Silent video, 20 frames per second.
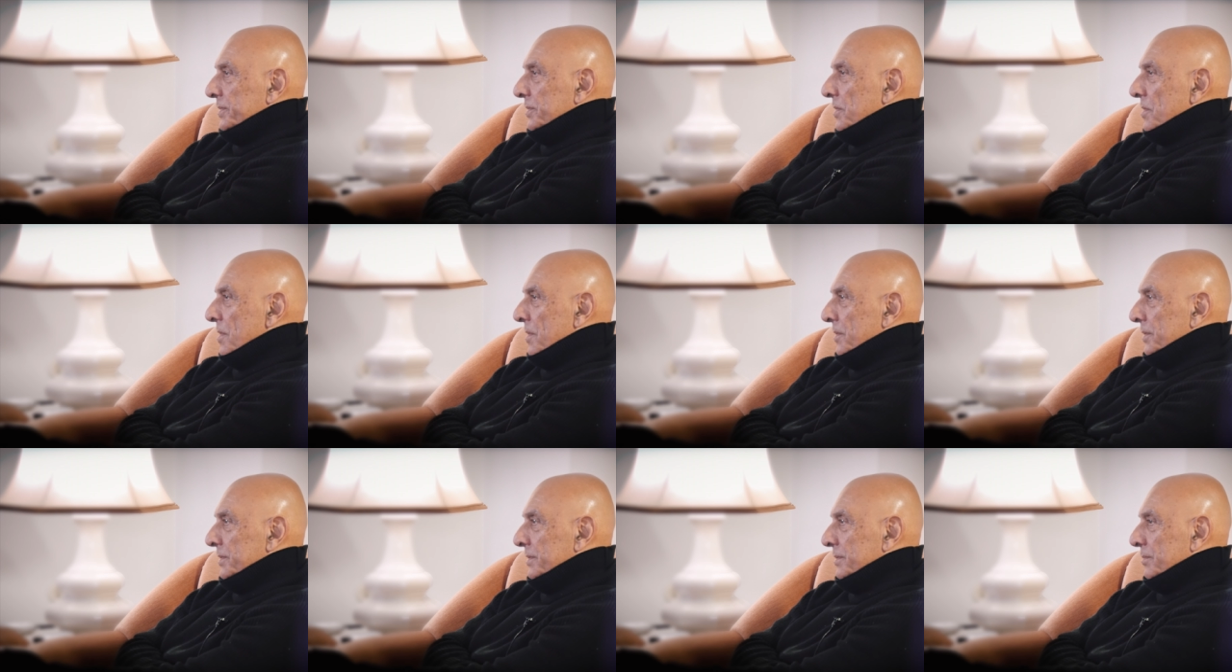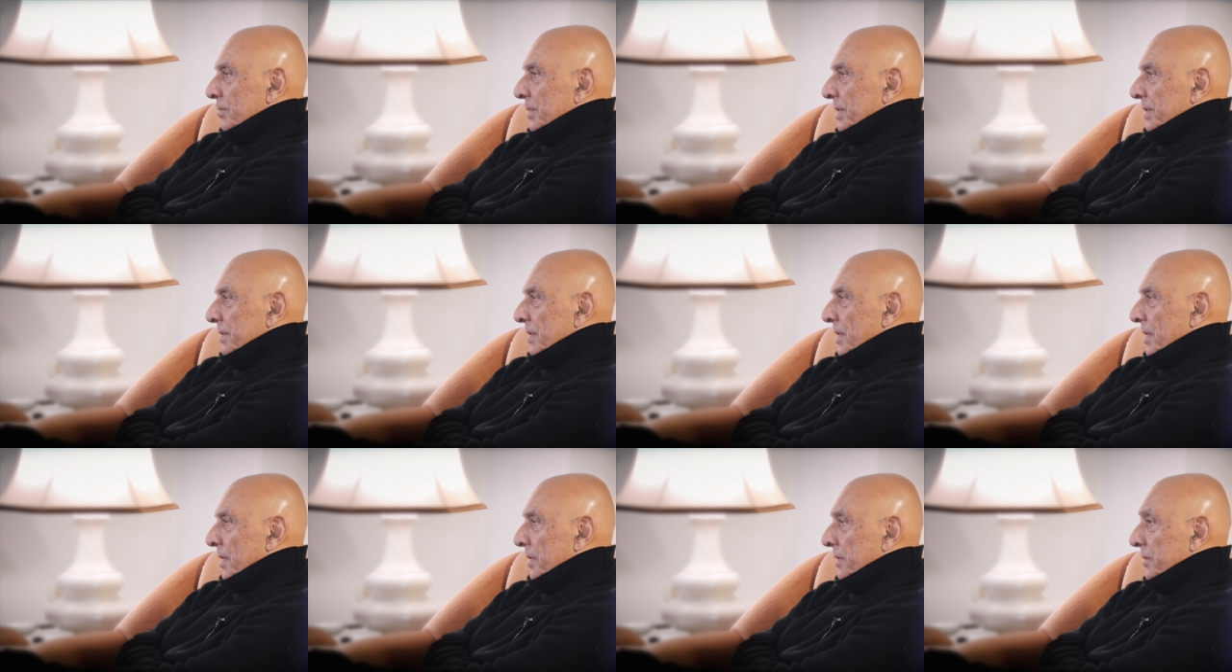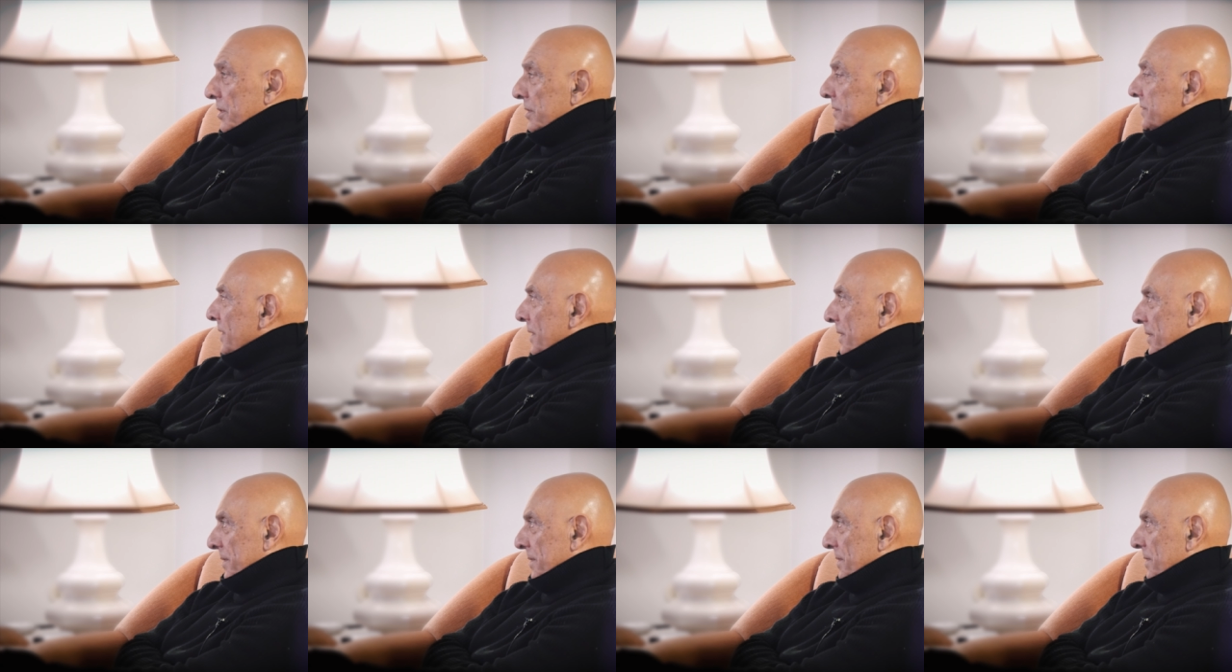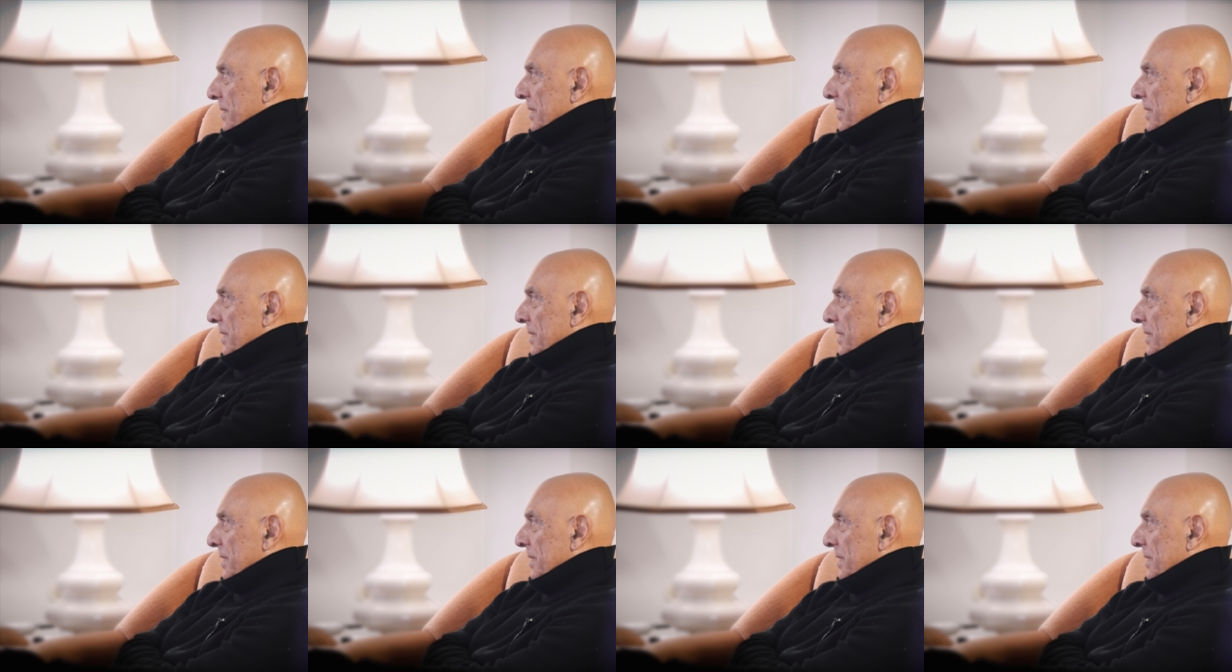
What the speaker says: songs with Günther,